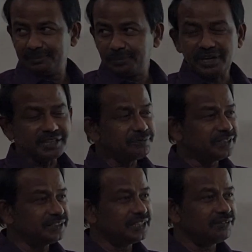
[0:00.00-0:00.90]

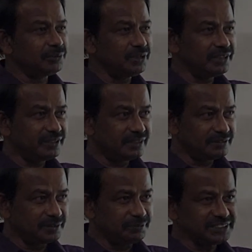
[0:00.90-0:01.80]
0.53 will be
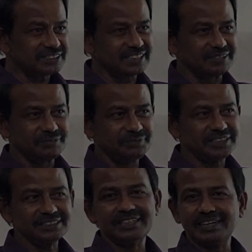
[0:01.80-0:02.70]
the fixed
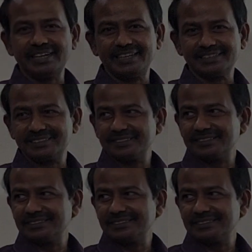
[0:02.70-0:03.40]
radius,